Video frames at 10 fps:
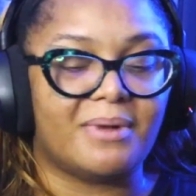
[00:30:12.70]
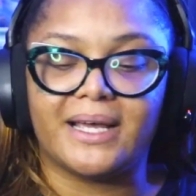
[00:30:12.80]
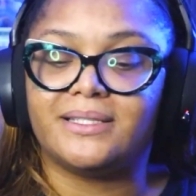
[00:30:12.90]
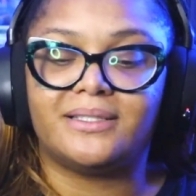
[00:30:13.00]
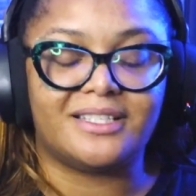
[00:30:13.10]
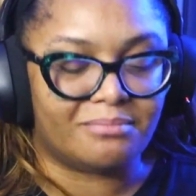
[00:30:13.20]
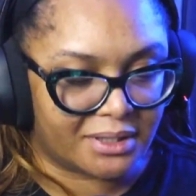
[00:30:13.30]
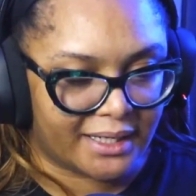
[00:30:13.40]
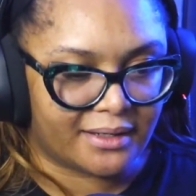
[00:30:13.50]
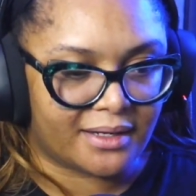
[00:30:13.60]

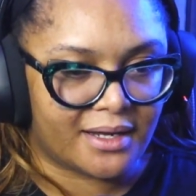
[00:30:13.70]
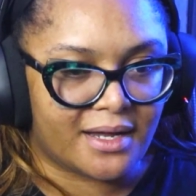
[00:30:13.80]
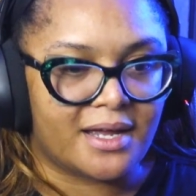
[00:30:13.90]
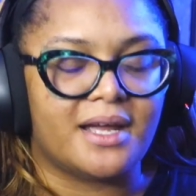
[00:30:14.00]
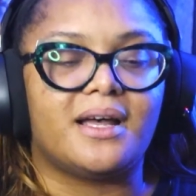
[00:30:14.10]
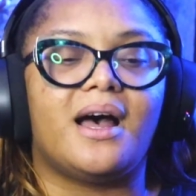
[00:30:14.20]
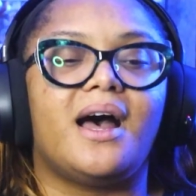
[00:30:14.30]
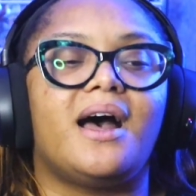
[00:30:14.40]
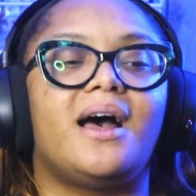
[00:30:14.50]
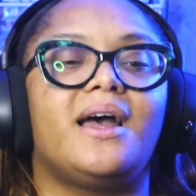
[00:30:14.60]
sibling,
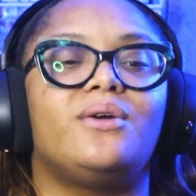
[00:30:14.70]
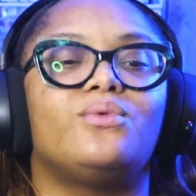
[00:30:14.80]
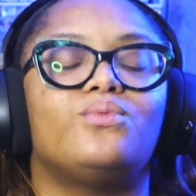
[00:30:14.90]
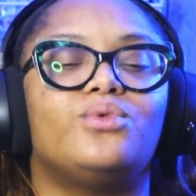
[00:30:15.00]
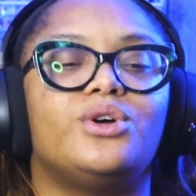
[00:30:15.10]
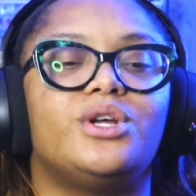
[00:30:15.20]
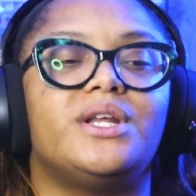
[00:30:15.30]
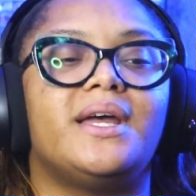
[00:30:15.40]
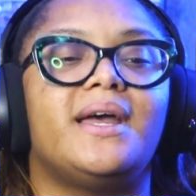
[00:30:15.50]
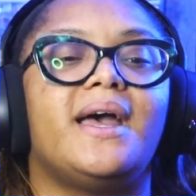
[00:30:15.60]
I would
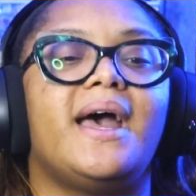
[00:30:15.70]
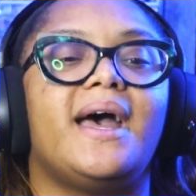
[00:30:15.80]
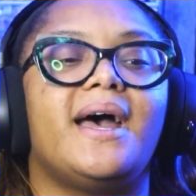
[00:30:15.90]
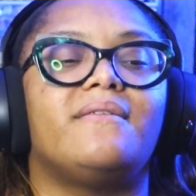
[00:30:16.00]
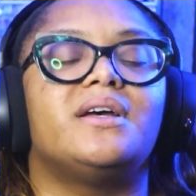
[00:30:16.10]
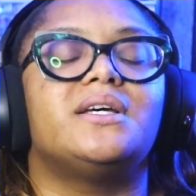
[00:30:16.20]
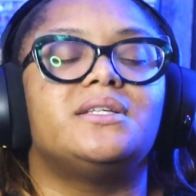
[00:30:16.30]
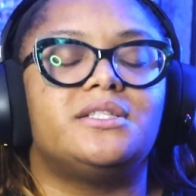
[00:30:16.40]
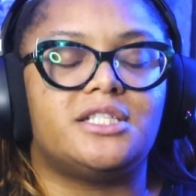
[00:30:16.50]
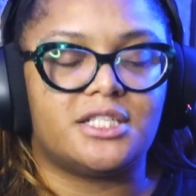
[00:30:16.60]
have
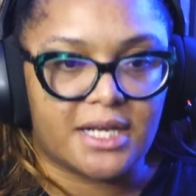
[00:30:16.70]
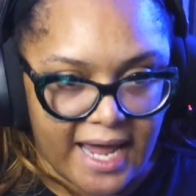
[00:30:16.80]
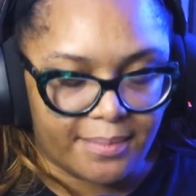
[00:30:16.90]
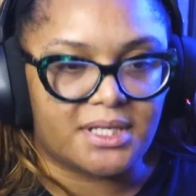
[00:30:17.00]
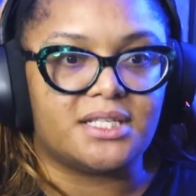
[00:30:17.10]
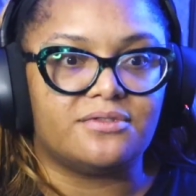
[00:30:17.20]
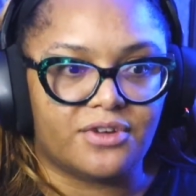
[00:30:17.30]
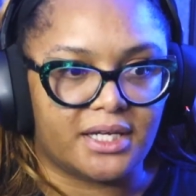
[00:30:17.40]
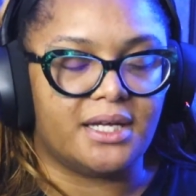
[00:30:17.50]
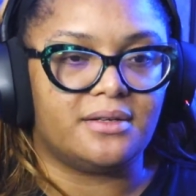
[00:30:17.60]
snapped his
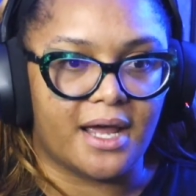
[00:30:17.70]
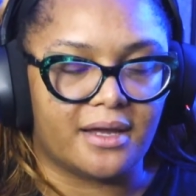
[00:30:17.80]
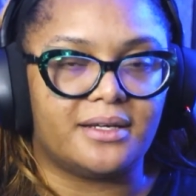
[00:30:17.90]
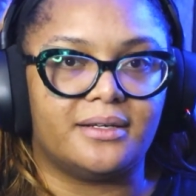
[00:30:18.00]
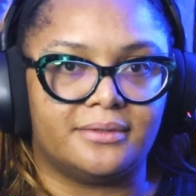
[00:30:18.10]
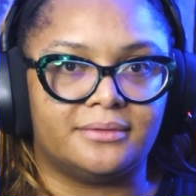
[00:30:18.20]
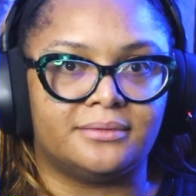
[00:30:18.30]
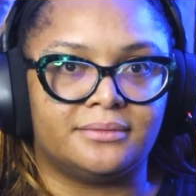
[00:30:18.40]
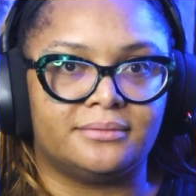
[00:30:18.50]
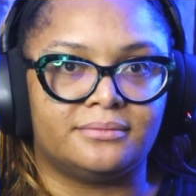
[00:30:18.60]
fucking neck.
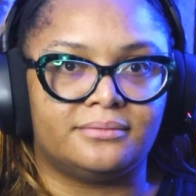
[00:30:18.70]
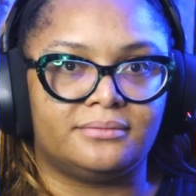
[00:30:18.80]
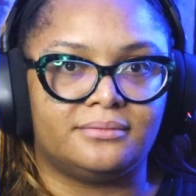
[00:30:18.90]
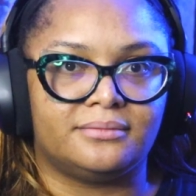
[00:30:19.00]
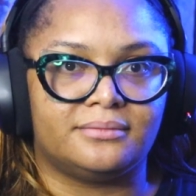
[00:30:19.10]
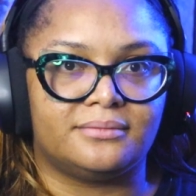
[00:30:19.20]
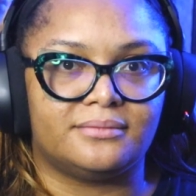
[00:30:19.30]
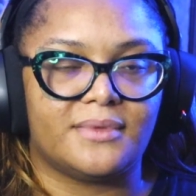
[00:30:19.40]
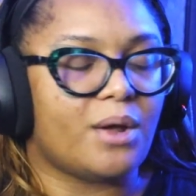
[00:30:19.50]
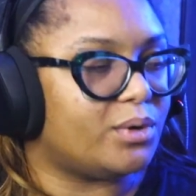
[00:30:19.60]

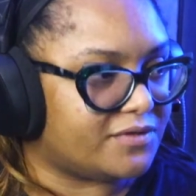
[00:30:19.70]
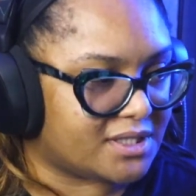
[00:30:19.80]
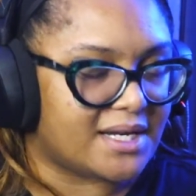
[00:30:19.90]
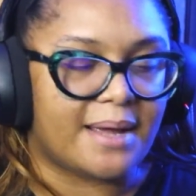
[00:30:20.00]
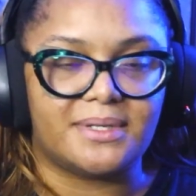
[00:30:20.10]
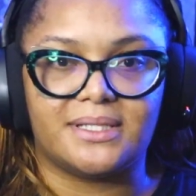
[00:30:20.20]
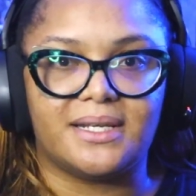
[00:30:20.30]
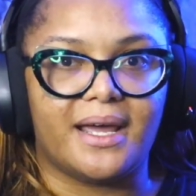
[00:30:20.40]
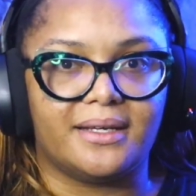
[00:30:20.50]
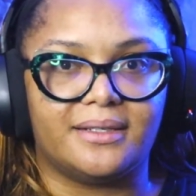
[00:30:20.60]
I would have snapped his
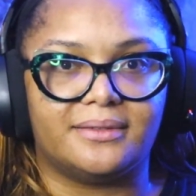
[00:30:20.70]
neck.